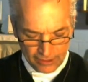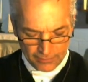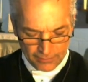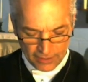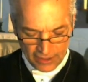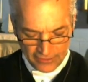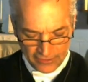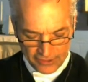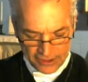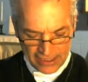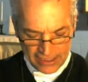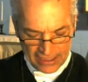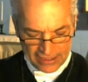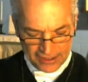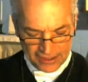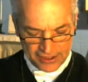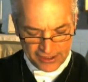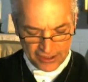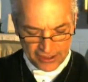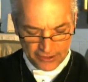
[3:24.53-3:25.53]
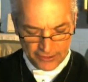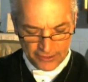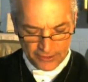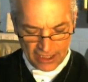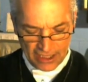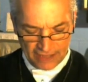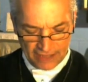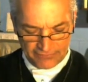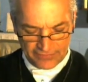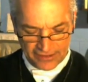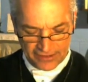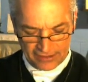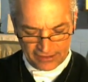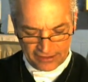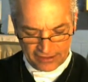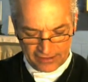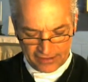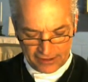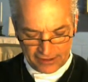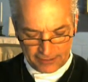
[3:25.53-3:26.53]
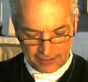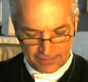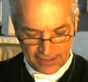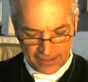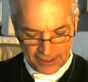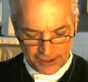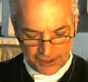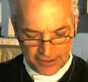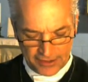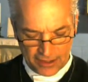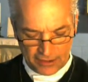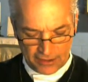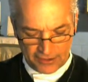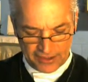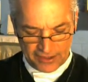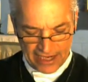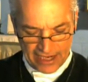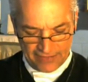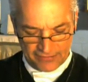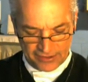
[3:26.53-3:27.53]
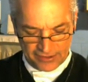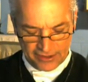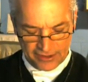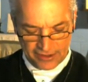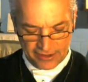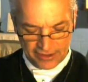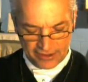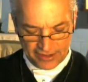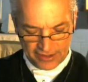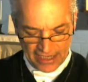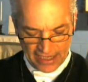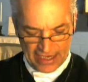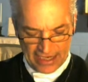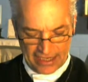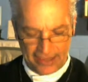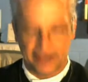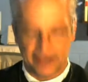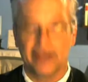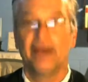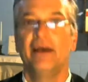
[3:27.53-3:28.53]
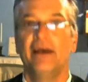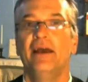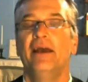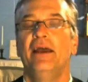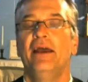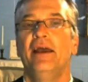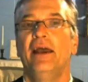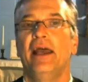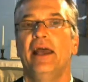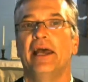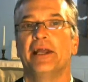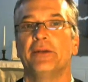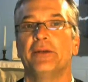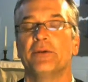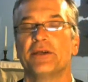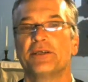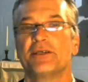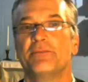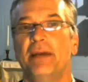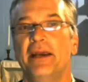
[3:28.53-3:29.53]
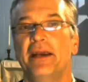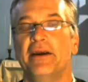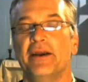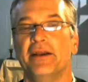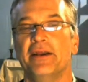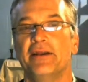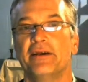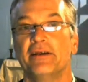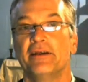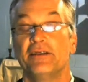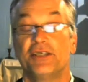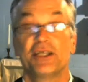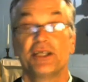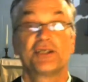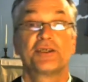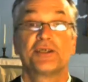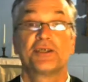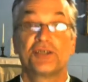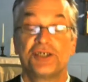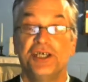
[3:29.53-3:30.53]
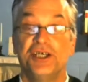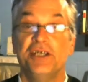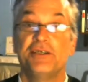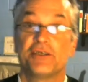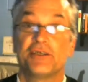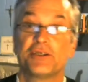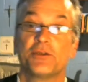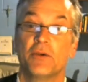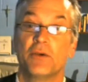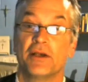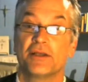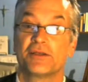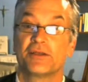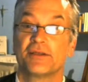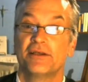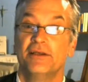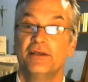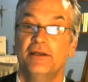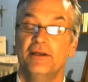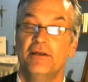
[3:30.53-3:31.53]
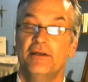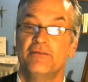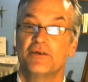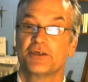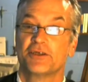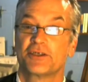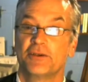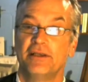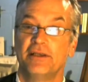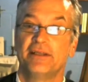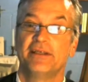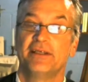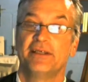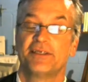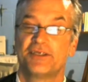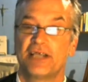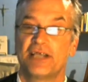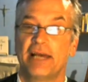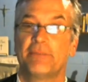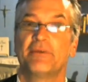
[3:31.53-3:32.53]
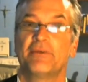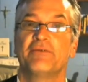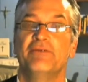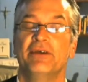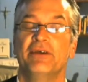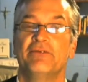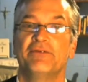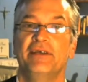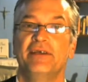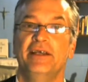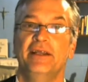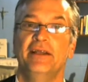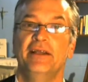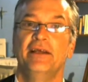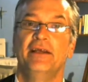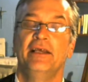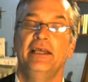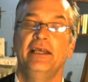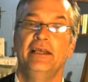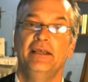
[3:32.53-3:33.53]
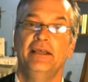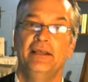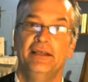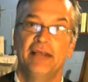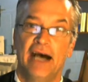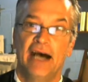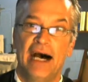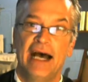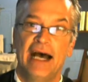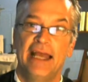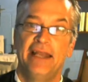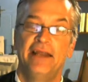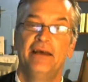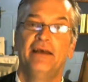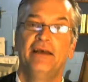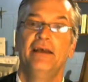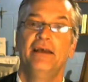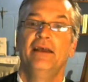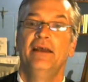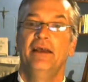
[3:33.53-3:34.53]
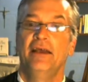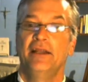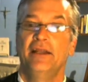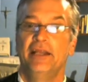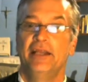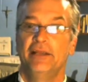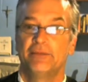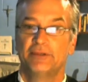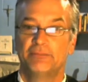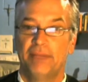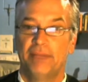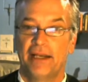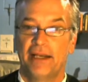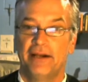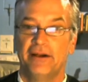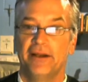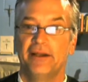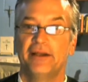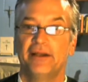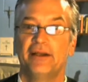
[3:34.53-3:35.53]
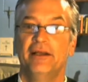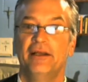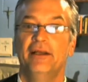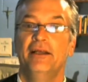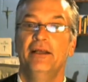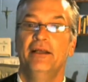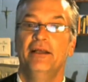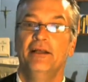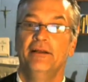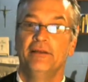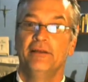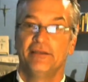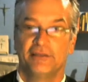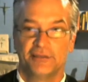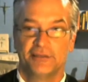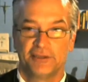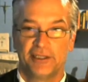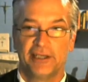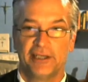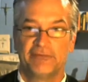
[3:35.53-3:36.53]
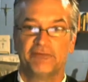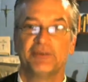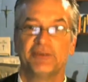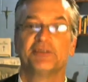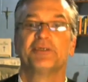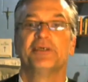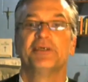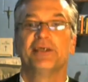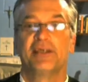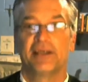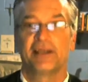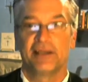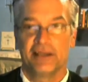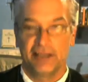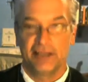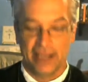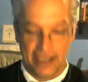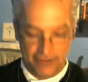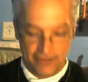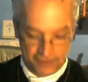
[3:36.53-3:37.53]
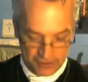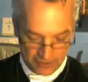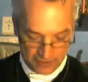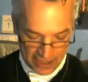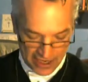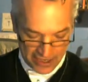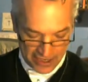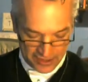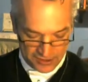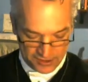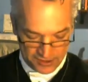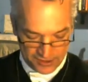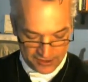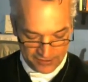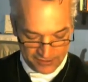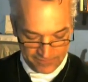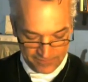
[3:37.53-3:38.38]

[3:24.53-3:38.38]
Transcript: "Brothers, I can tell you confidently that the patriarch David died and was buried, just as Jesus was." 1 Corinthians chapter 15. He died and he was buried. There's a difference. He was raised.